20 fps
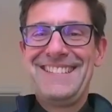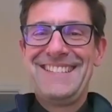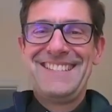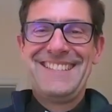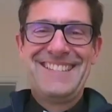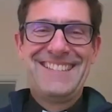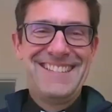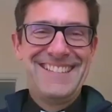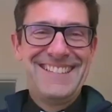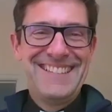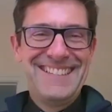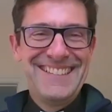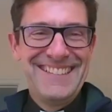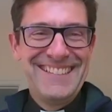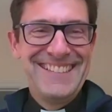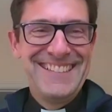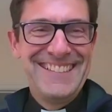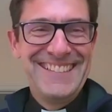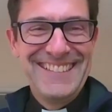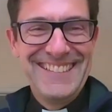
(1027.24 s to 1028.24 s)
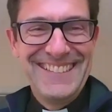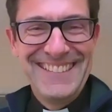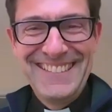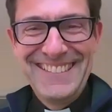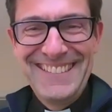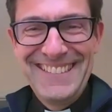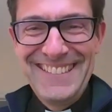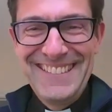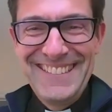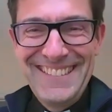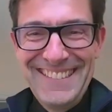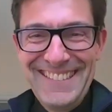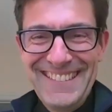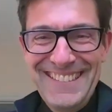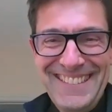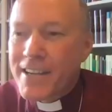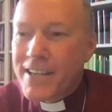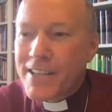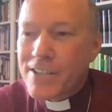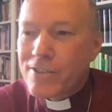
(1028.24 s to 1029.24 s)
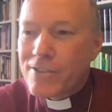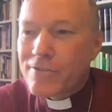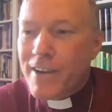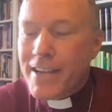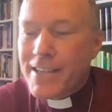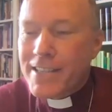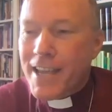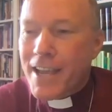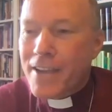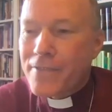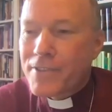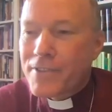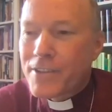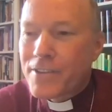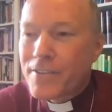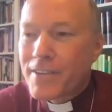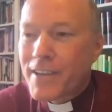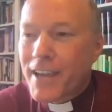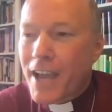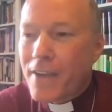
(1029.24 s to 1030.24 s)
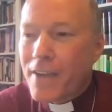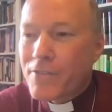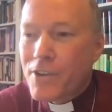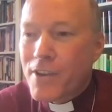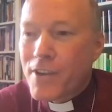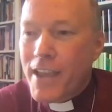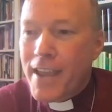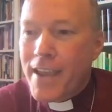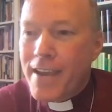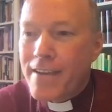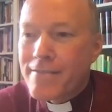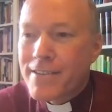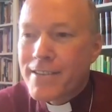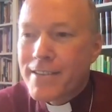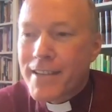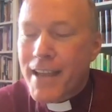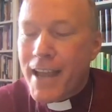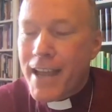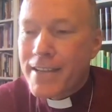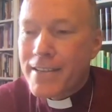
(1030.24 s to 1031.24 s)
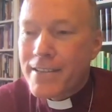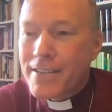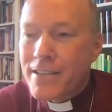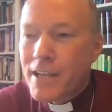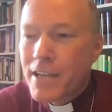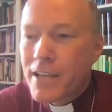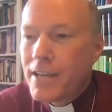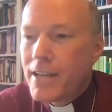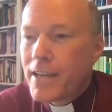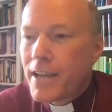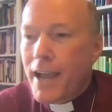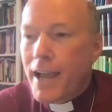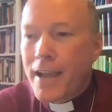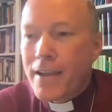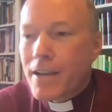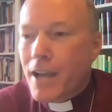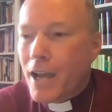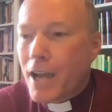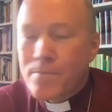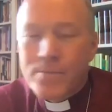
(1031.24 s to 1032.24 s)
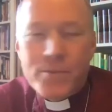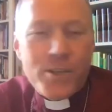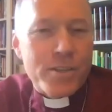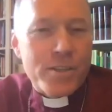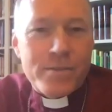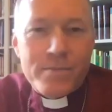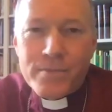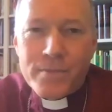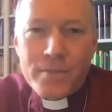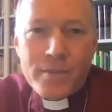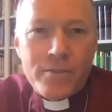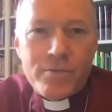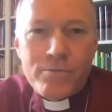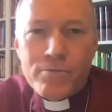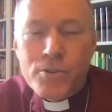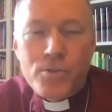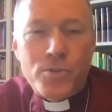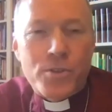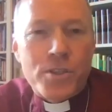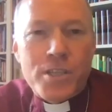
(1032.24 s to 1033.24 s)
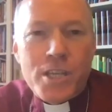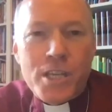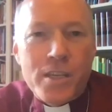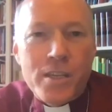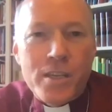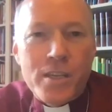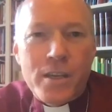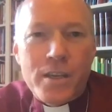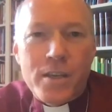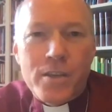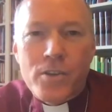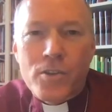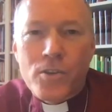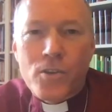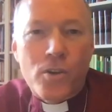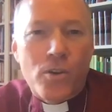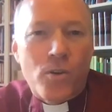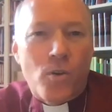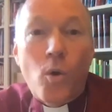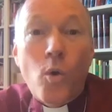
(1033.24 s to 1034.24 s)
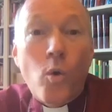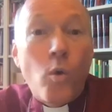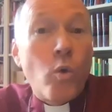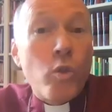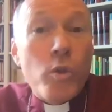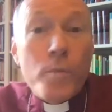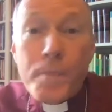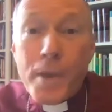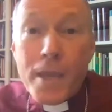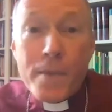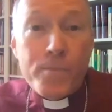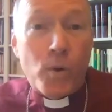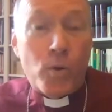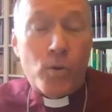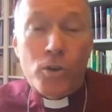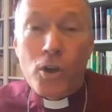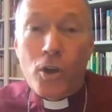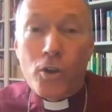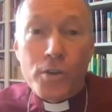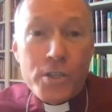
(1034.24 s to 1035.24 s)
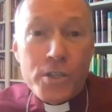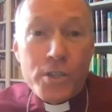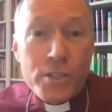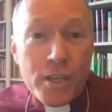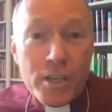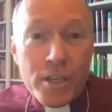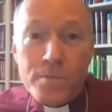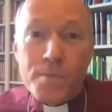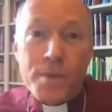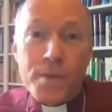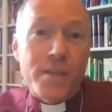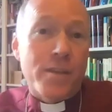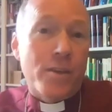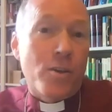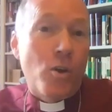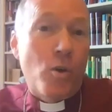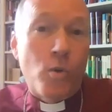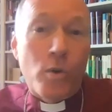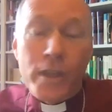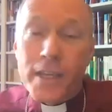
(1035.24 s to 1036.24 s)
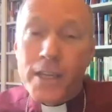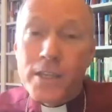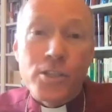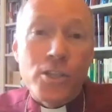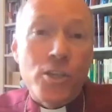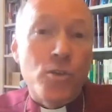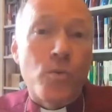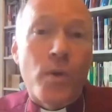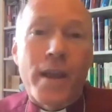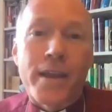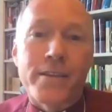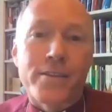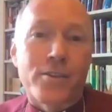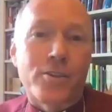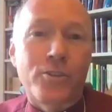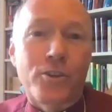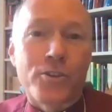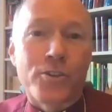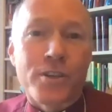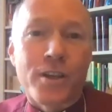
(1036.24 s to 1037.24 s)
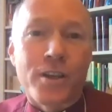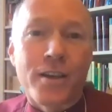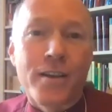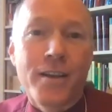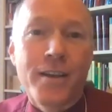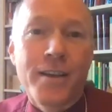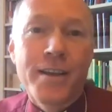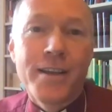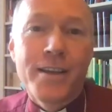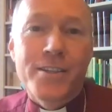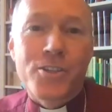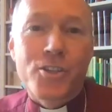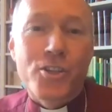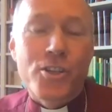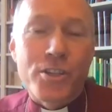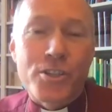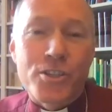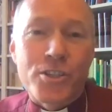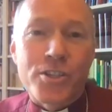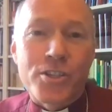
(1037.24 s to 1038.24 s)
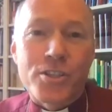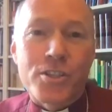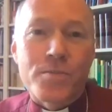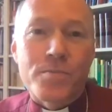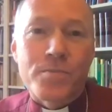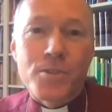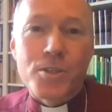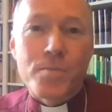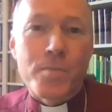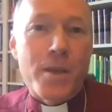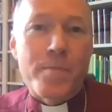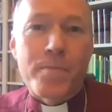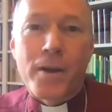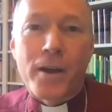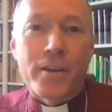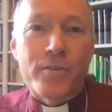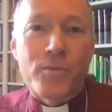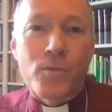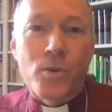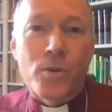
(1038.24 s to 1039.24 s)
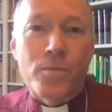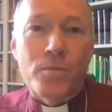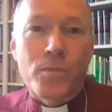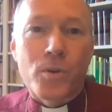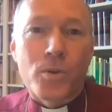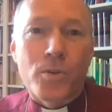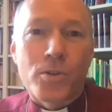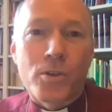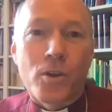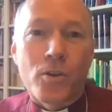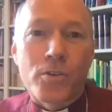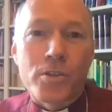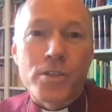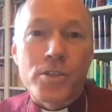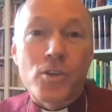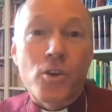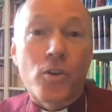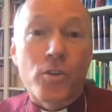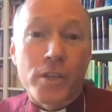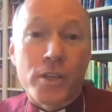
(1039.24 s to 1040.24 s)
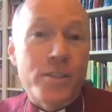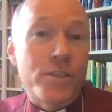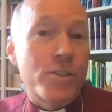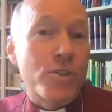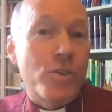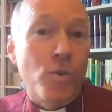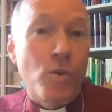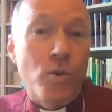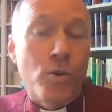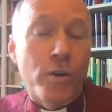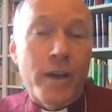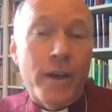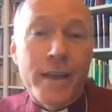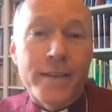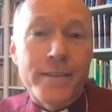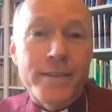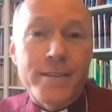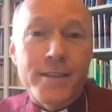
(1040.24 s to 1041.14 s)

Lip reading: It will be a joy, and it's great to have you here, and I'm just thrilled to see all the people God is going to be calling in new ways across our churches to be a part of what God has got in store and